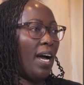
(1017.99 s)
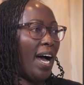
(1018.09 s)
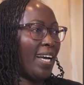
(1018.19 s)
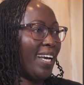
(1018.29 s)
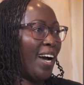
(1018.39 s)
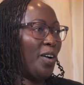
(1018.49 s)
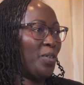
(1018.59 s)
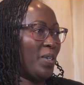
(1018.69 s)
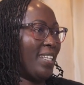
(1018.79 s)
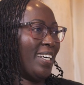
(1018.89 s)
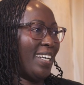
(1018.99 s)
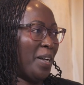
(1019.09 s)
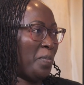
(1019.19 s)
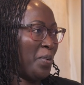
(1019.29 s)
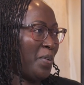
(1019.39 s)
Hanging out with
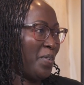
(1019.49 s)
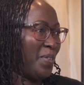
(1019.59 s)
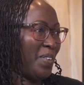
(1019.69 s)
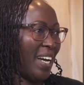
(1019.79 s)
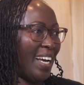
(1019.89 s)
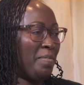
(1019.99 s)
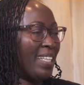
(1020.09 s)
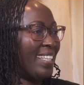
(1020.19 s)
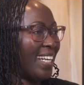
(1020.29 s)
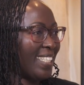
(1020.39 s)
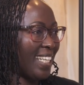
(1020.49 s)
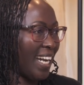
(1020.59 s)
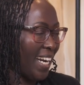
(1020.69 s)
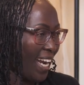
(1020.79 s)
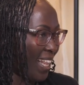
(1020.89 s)
Akina Prof, I mean that's
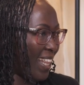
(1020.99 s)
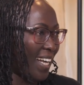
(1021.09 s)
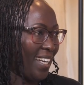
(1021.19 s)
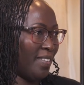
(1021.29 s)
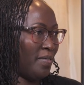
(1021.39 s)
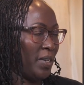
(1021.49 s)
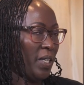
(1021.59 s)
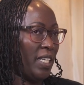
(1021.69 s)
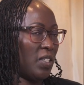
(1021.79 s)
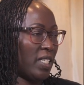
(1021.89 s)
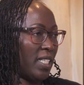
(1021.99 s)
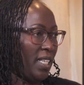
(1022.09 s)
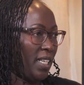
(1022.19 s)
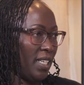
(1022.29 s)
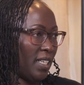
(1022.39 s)
another very
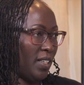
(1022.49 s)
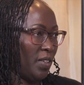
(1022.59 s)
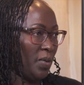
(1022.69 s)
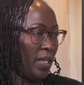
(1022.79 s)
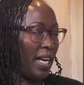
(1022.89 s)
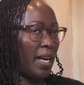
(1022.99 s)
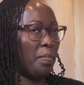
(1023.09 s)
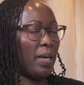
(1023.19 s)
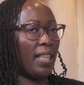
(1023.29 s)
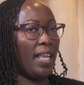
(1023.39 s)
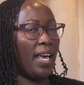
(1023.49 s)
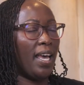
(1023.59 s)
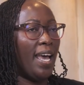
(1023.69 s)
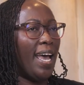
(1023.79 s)
interesting, you know, dynamic there.